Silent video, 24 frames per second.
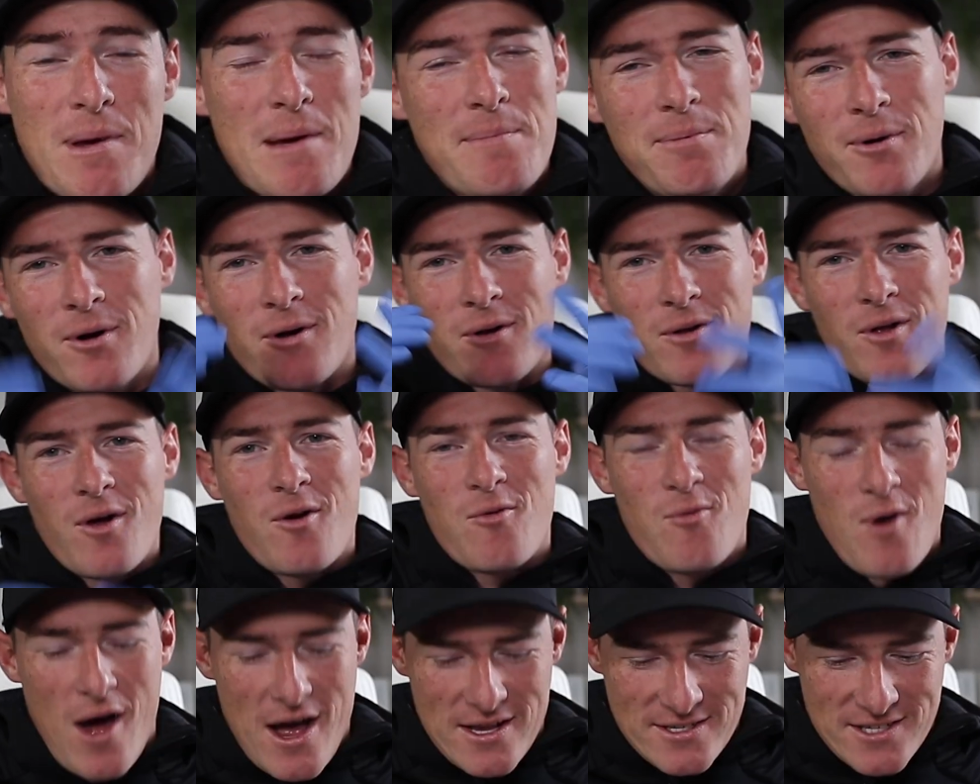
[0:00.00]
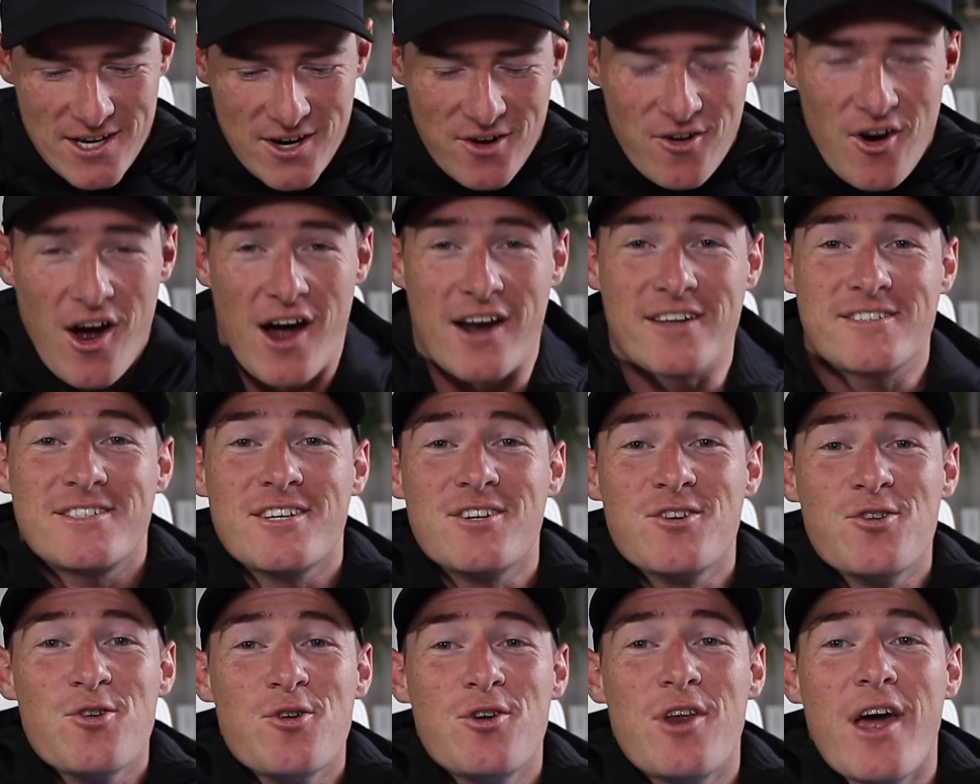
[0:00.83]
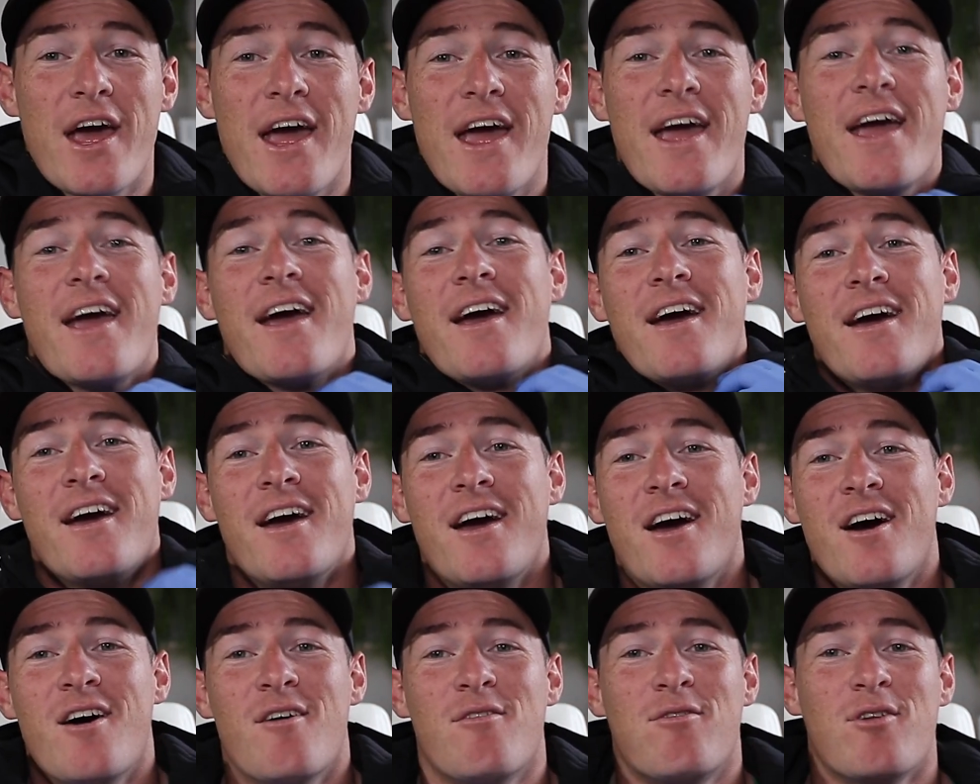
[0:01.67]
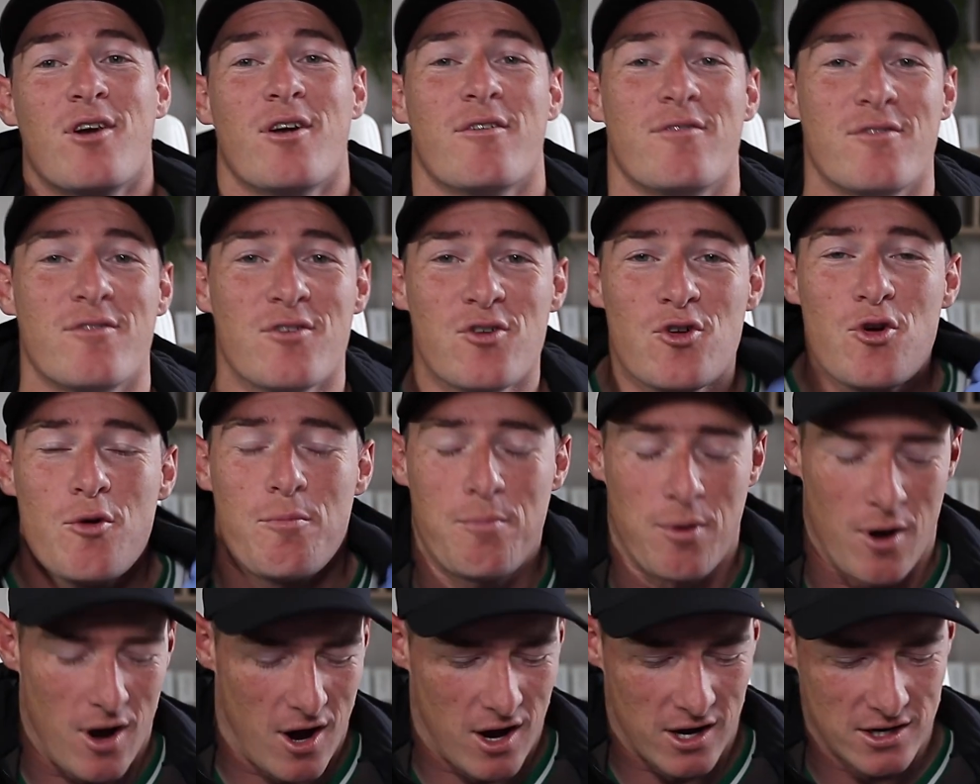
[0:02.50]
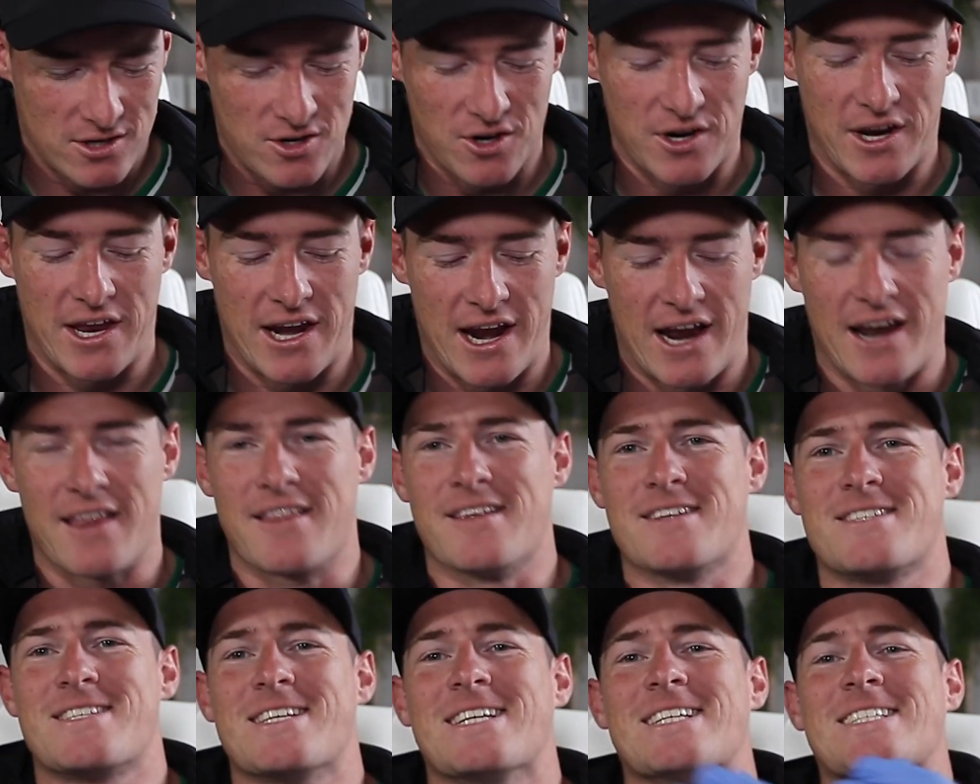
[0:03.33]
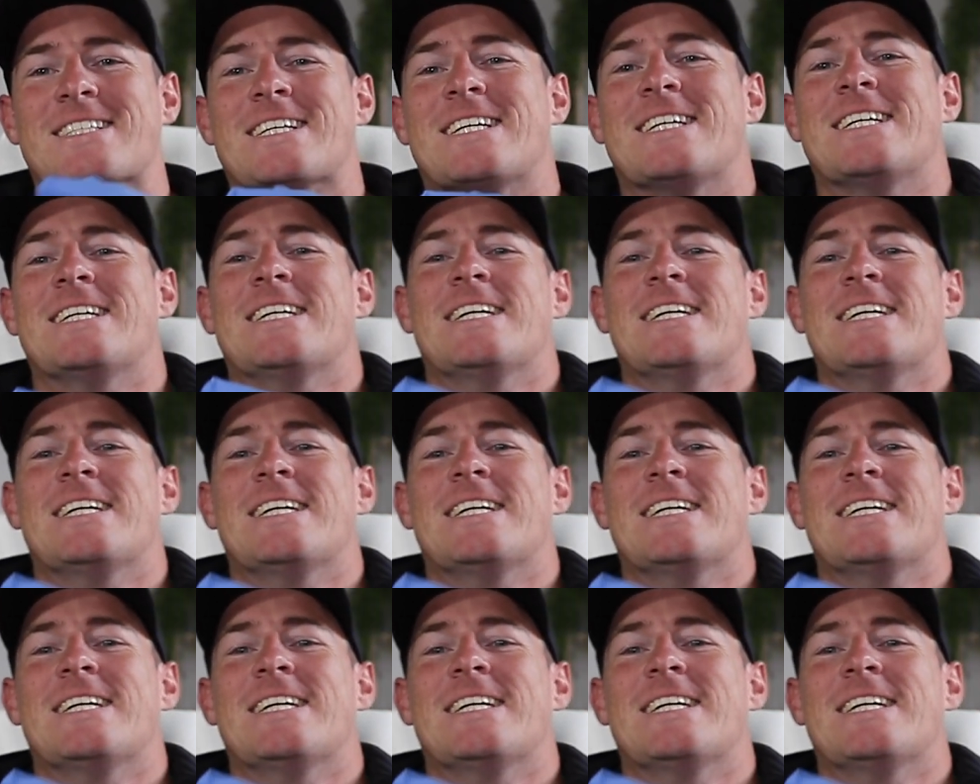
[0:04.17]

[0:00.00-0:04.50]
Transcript: people? Rise and grind. It's a new day full of new... gotta get out of these things.